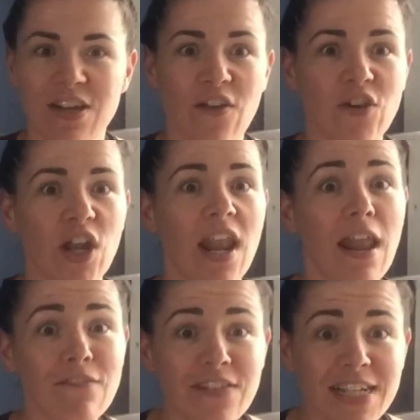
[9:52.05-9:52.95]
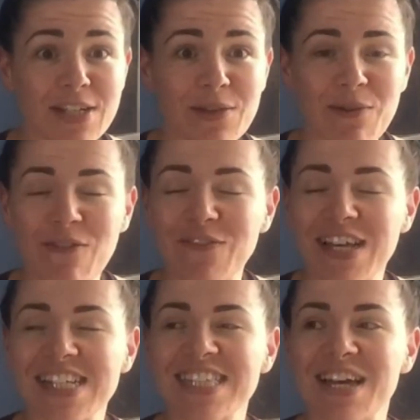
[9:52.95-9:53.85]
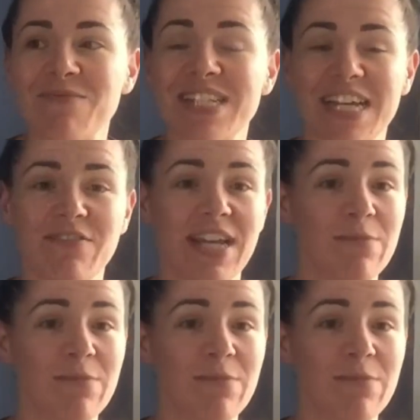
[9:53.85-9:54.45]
I've got a lovely new office that we decorated.